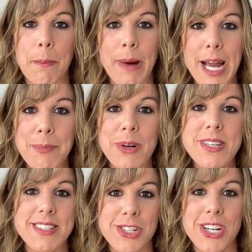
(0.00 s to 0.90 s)
by
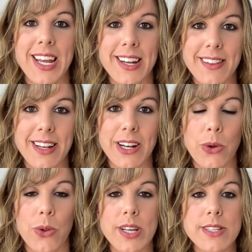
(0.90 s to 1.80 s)
Precision
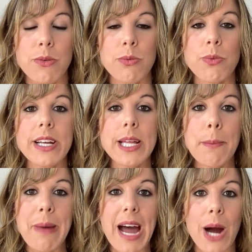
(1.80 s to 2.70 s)
Analytical is a
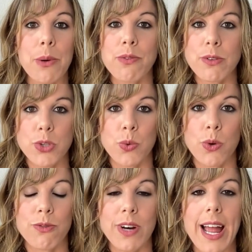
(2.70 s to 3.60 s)
really powerful
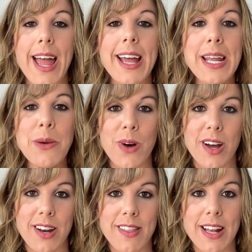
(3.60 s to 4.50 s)
tool for
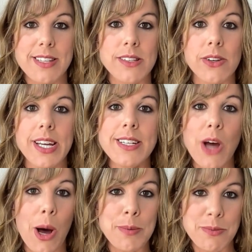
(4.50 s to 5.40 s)
anyone that is looking
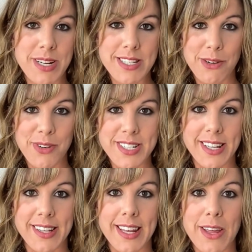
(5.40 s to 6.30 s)
to optimize their
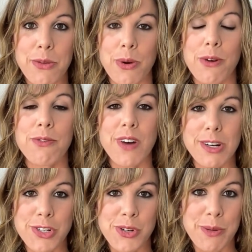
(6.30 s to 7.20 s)
fertility through a
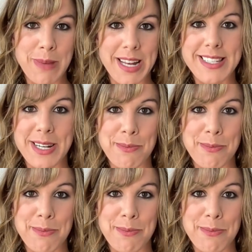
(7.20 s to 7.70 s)
functional medicine